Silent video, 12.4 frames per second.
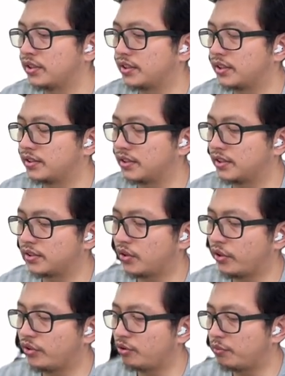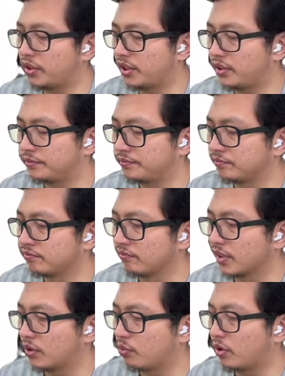So it's going to be,
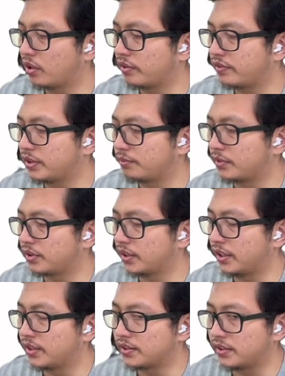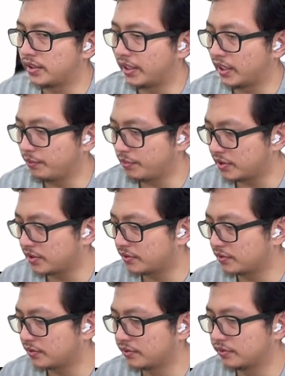one of them is the
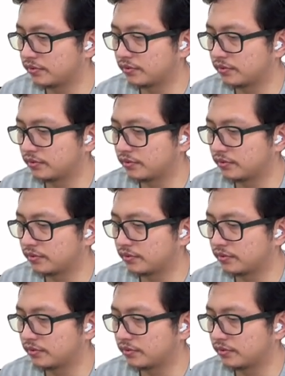ellipse,